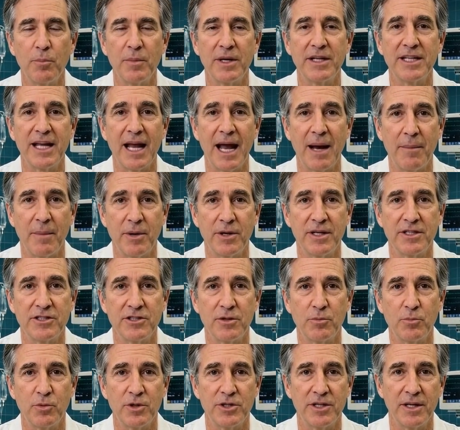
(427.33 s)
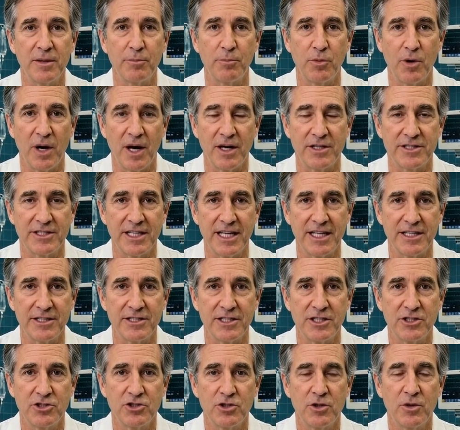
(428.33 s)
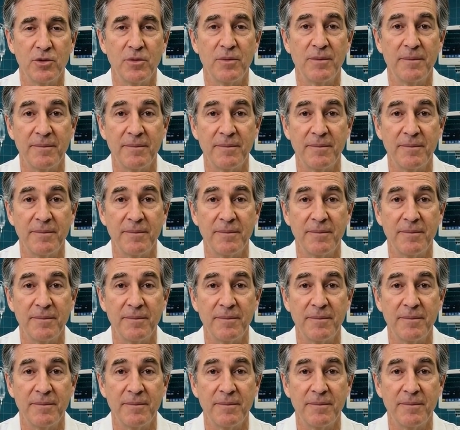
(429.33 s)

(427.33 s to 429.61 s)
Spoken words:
metabolism within prostate tissue.